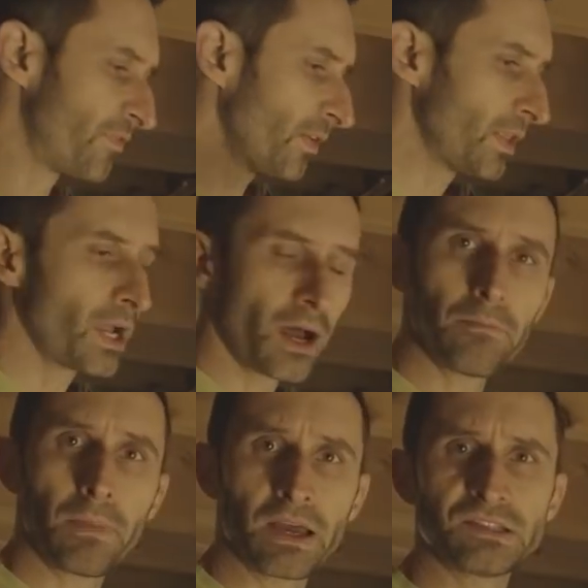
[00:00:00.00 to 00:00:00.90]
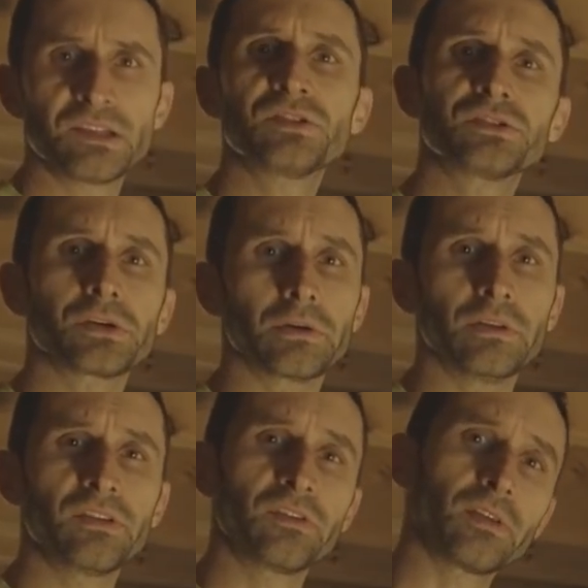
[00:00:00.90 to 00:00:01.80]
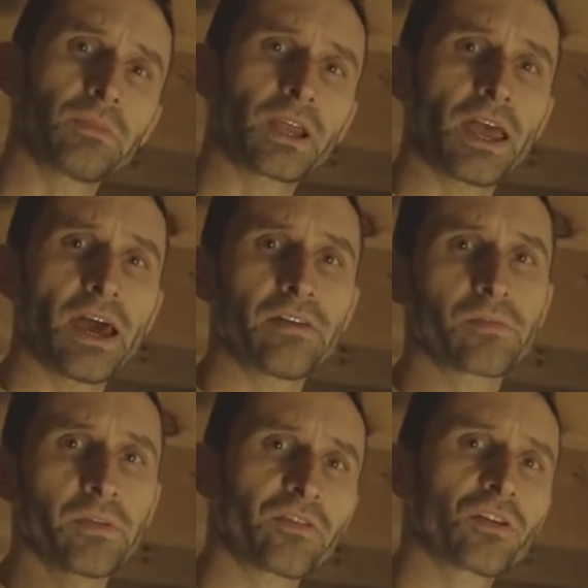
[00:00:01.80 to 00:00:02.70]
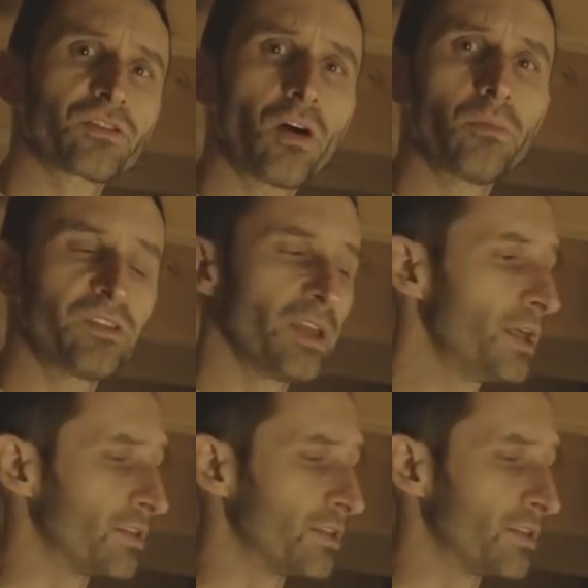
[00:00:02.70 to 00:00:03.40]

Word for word: filling up my cistern. This is something I had from the first homestead.